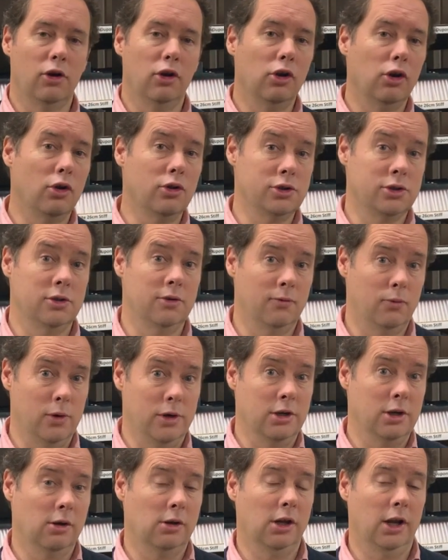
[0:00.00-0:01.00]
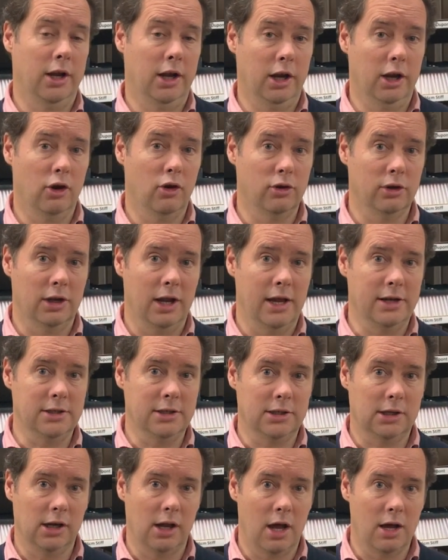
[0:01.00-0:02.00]
a lot of window cleaning on
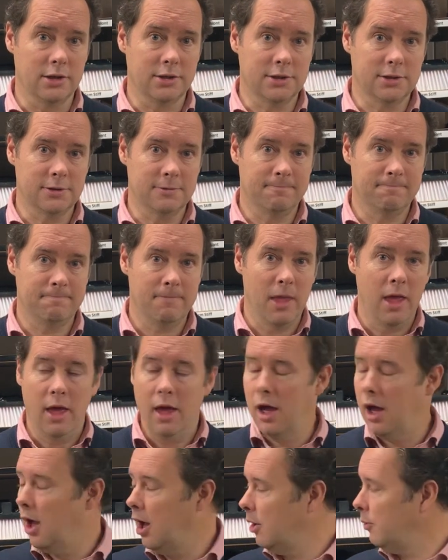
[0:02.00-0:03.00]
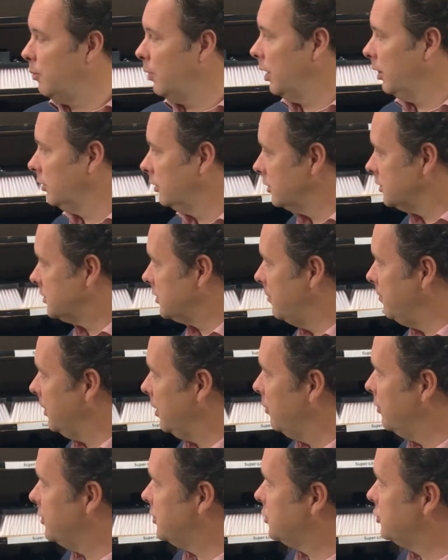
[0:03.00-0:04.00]
leaded glass. Well,
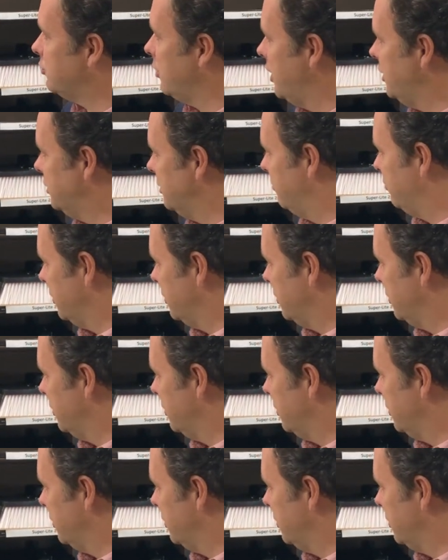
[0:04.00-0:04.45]
something with straighter